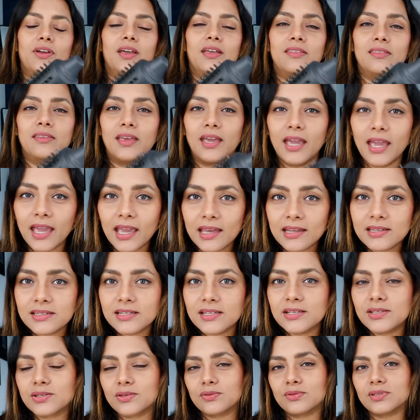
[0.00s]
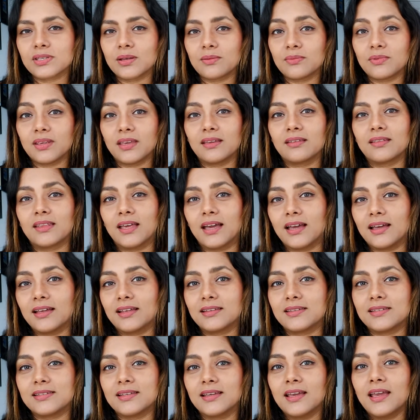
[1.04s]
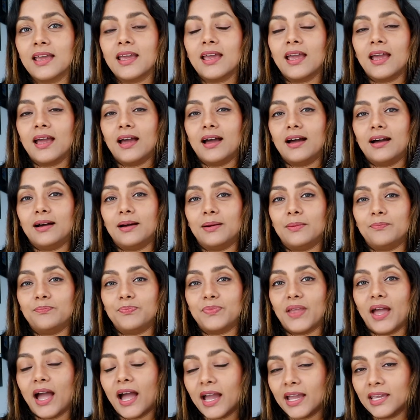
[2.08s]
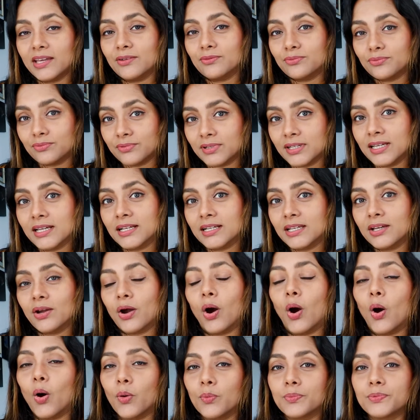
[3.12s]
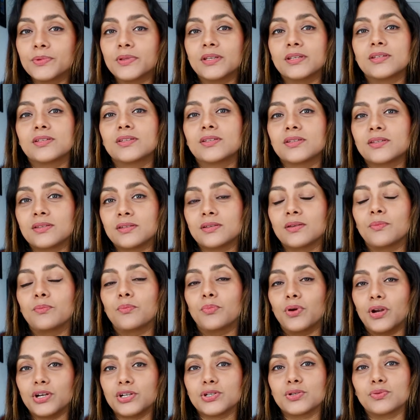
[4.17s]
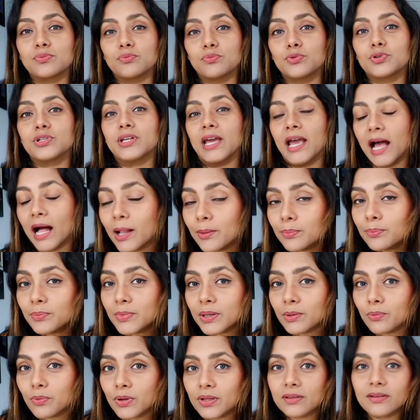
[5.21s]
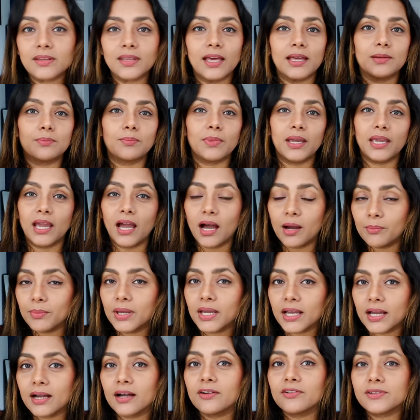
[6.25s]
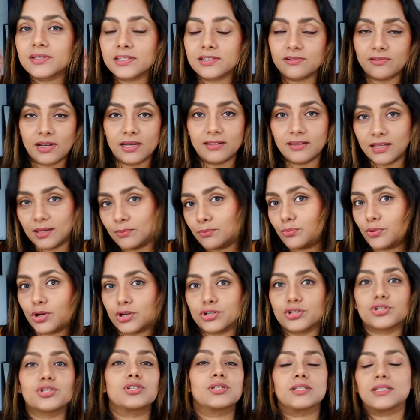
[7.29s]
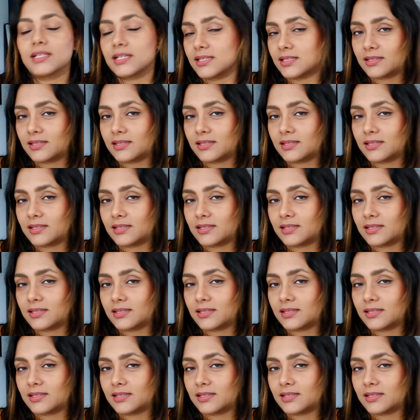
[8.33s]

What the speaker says: in the end, so something that I really hope this brush would help me with, that my Amica straightening brush does